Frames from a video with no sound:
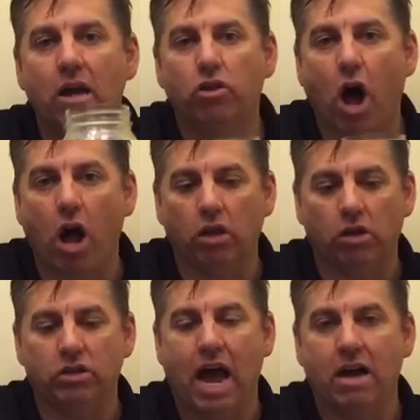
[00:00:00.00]

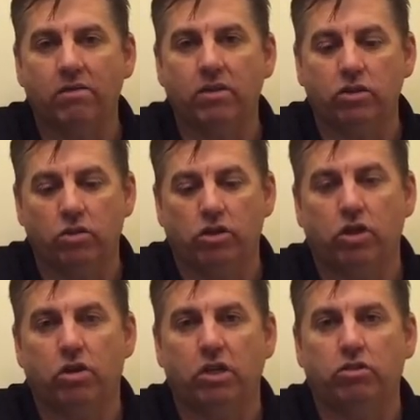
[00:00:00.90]
dollars out of the Social Security